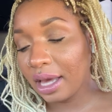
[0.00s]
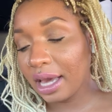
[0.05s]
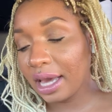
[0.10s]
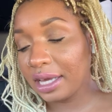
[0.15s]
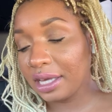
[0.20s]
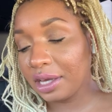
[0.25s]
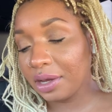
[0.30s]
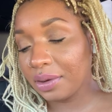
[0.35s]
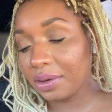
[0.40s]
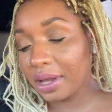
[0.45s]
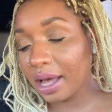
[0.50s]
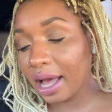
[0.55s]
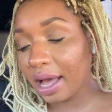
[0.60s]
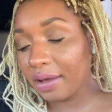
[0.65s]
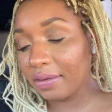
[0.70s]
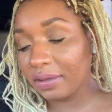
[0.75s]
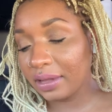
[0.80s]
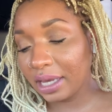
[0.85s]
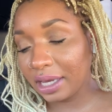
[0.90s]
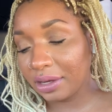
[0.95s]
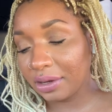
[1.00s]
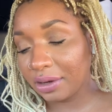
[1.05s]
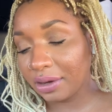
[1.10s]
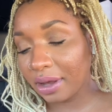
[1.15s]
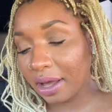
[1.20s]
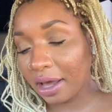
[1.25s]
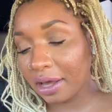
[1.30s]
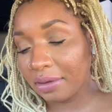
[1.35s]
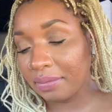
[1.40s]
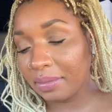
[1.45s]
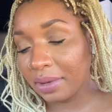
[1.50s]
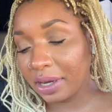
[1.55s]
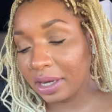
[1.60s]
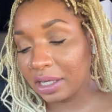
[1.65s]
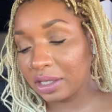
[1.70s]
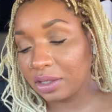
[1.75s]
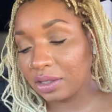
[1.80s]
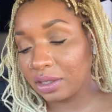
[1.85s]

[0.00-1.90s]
A year and a half later, I am married